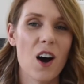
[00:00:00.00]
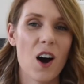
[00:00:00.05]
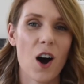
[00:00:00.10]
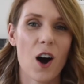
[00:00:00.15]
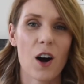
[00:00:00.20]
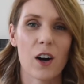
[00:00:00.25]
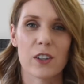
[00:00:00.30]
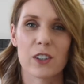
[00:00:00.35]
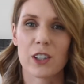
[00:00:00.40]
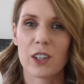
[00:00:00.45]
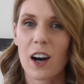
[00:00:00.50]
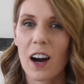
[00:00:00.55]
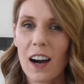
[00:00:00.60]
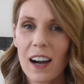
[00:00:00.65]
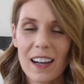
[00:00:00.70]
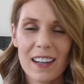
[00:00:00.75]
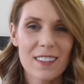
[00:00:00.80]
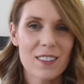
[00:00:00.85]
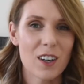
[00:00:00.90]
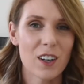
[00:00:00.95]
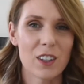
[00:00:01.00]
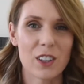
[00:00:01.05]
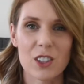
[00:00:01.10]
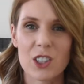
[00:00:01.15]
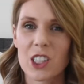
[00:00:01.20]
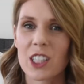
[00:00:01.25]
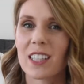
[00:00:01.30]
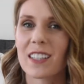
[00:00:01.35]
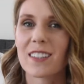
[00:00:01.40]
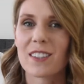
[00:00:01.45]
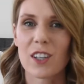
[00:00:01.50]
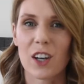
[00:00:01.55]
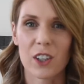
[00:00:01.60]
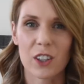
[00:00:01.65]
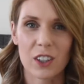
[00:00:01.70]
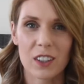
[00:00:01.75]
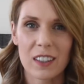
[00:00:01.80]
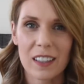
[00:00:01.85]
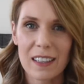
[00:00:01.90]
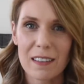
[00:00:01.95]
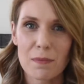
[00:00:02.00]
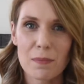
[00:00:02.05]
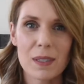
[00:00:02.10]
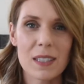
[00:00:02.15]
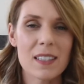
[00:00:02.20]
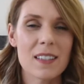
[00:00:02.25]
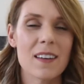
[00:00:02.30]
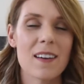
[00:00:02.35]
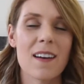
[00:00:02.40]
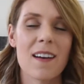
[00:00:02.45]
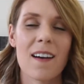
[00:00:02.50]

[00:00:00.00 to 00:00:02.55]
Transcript: on your eyes, on your cheeks, on your lips,